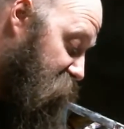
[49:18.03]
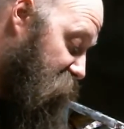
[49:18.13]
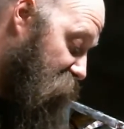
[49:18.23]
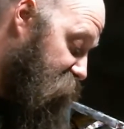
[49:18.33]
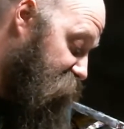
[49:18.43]

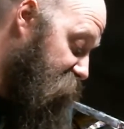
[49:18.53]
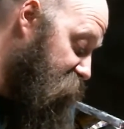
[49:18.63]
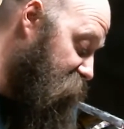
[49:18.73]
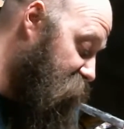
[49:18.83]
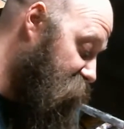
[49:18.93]
I'm just
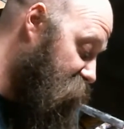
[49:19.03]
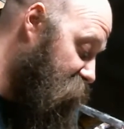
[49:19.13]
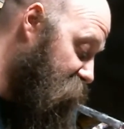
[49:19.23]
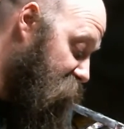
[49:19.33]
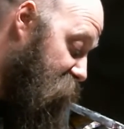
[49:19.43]
thinking.
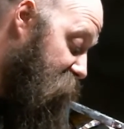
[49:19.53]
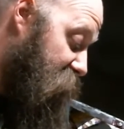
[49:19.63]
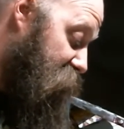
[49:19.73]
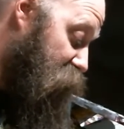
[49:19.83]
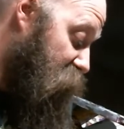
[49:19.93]

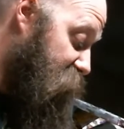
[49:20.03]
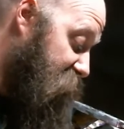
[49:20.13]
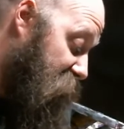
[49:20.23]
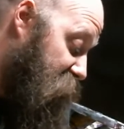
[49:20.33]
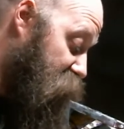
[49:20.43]
Would be
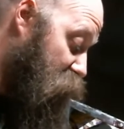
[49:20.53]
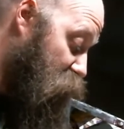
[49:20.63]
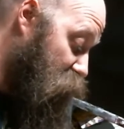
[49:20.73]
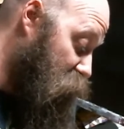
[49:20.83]
kind of cool.